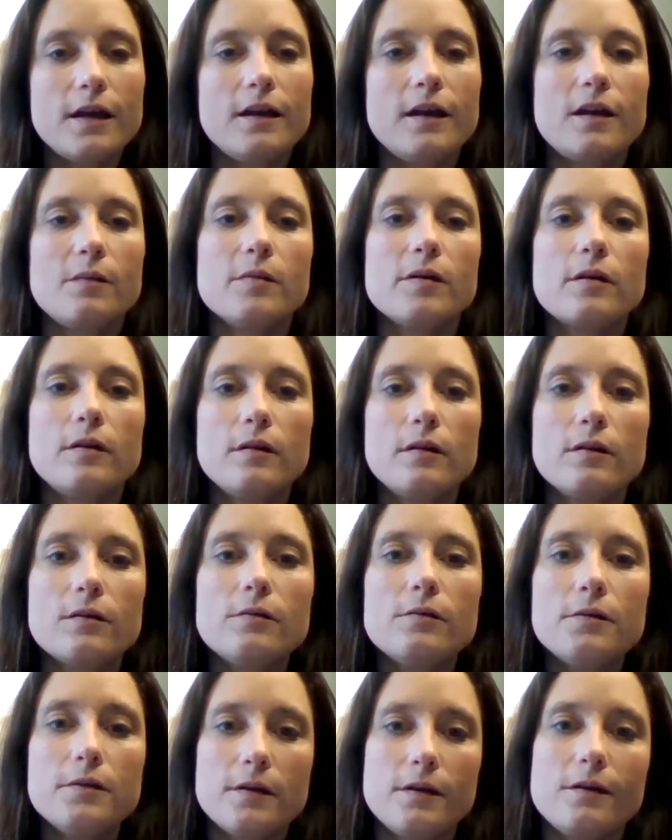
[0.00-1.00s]
and I'm a
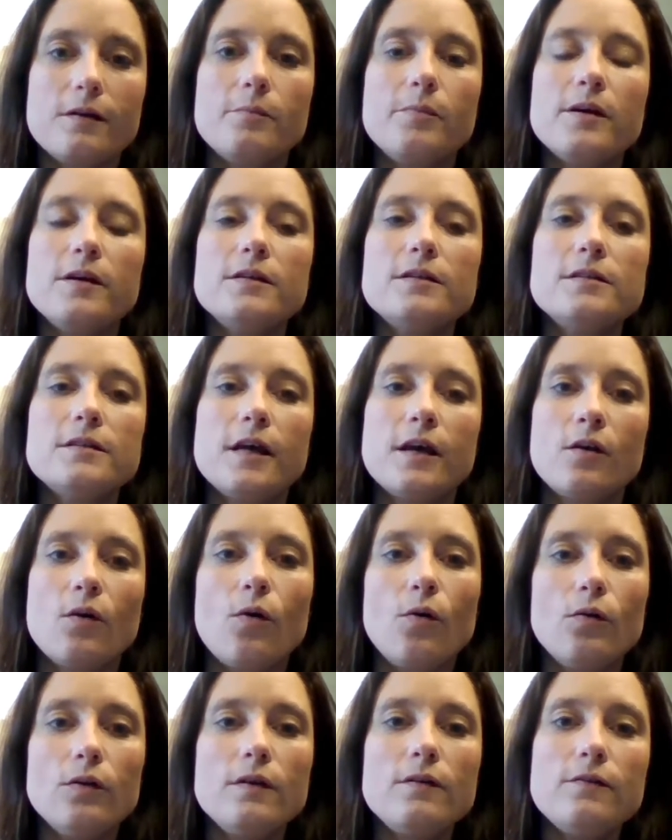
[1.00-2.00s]
clinical therapist at
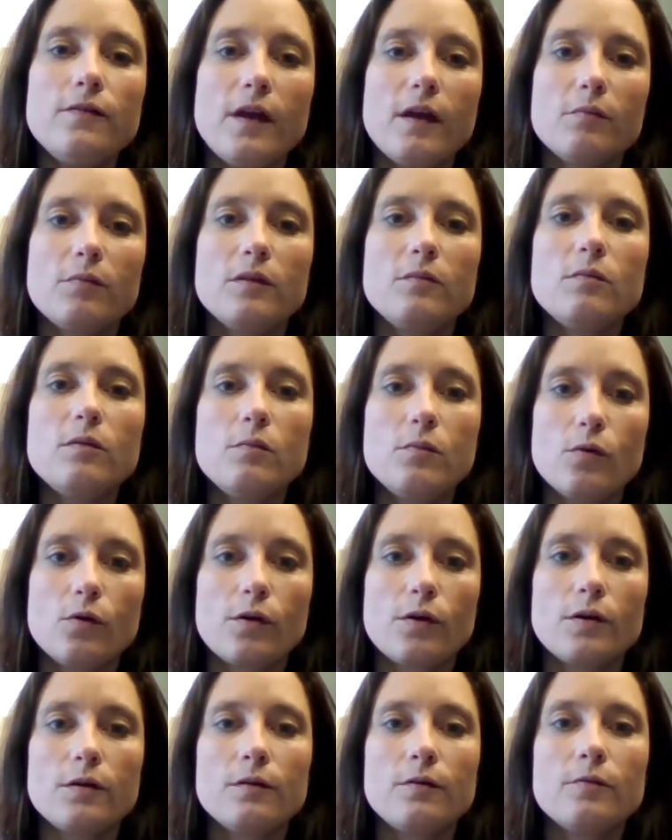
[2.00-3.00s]
Holy Family
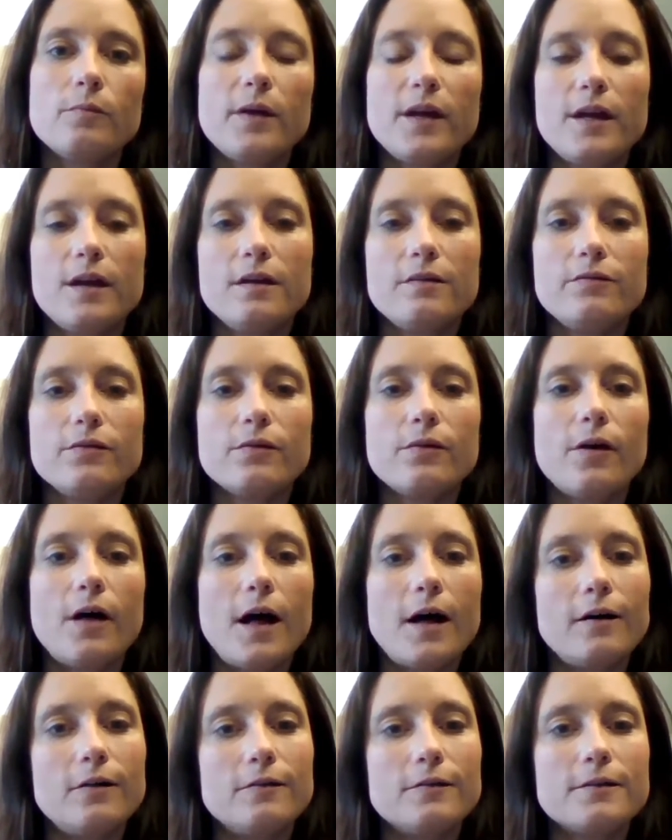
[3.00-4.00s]
Memorial Behavioral
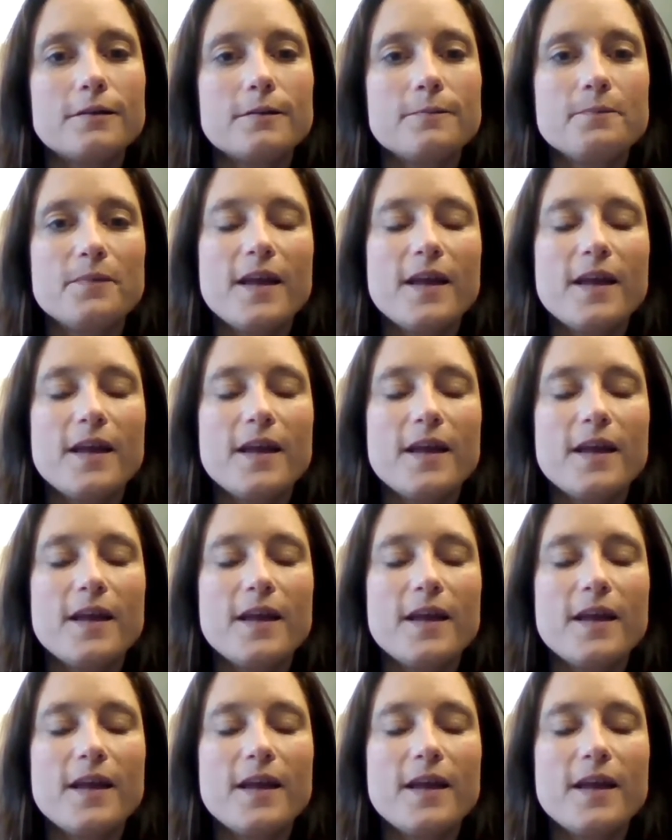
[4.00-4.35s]
Health.